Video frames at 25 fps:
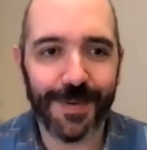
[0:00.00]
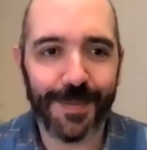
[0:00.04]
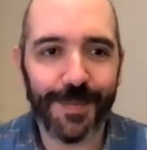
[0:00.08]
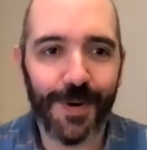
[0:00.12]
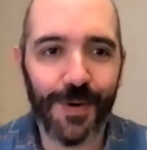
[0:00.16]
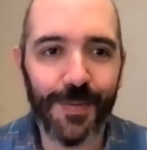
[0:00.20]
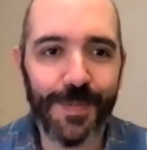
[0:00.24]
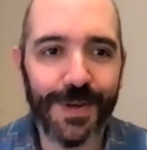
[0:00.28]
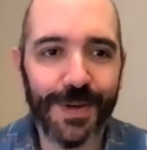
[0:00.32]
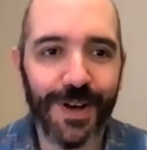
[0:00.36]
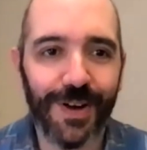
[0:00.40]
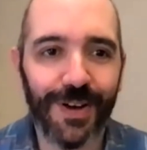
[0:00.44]

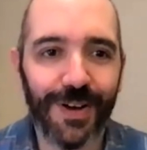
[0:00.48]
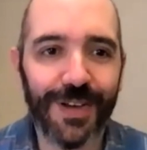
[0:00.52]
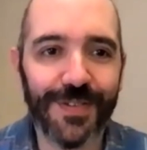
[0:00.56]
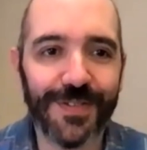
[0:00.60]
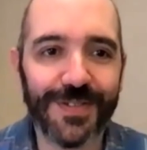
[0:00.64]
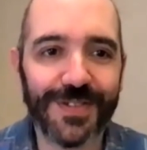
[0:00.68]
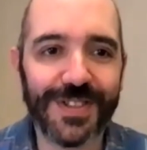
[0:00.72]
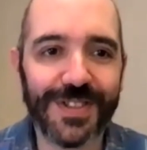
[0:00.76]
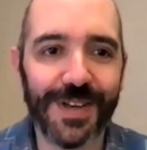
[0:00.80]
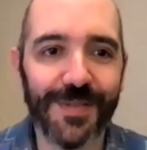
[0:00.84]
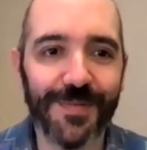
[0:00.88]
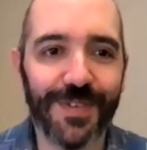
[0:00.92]

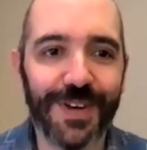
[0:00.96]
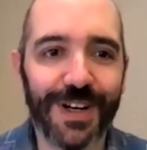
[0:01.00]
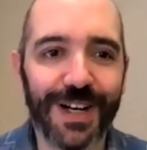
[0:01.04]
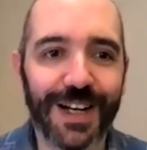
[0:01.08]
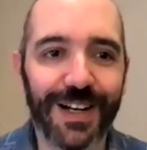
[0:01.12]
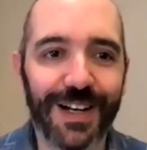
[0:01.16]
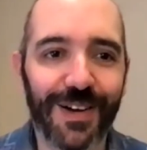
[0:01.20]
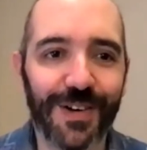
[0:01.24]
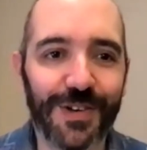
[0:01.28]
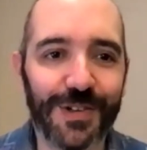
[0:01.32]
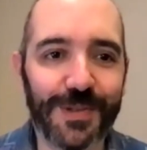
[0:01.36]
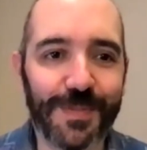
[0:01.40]
Olive's somewhere
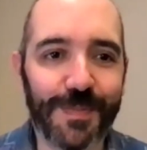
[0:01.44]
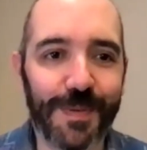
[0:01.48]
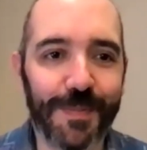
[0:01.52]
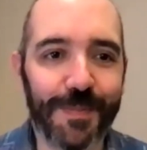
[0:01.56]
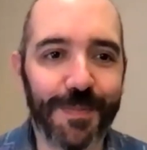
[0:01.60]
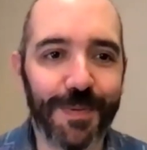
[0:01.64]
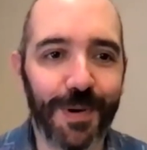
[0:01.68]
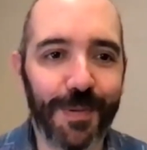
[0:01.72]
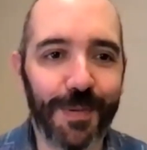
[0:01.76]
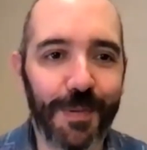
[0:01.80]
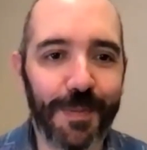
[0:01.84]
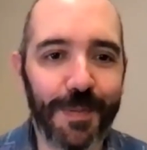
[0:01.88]
close, but
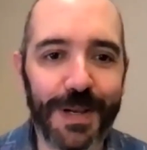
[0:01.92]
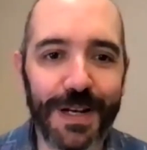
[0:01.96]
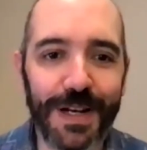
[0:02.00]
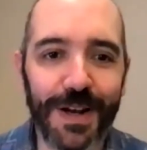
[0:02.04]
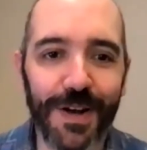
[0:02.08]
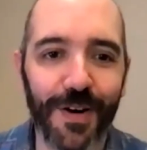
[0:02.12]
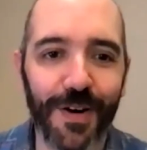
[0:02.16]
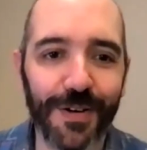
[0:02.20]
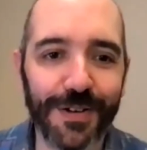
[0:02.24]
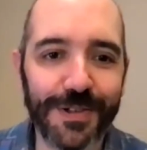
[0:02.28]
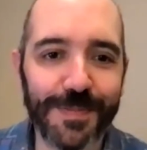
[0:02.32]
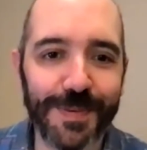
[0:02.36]
probably
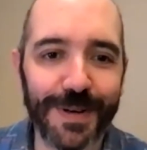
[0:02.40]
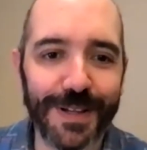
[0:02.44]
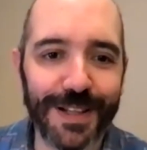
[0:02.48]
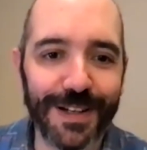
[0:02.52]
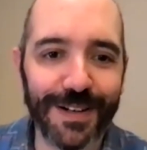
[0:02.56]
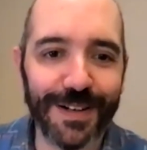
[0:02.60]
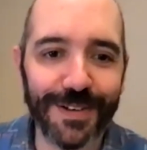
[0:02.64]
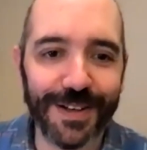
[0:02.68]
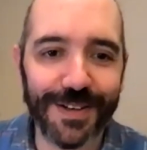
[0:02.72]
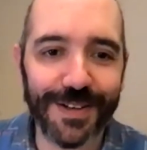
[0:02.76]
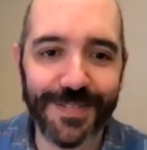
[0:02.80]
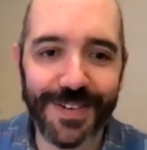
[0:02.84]
not by the
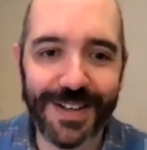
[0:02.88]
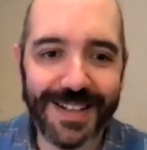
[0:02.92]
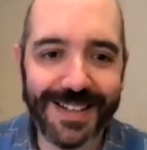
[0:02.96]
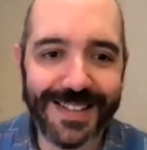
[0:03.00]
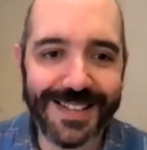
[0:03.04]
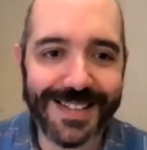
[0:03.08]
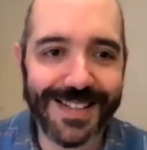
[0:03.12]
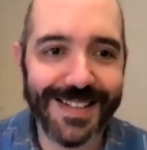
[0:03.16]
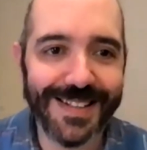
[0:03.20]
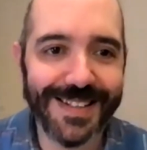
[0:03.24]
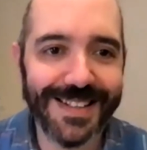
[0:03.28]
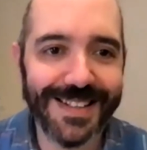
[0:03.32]
look of it.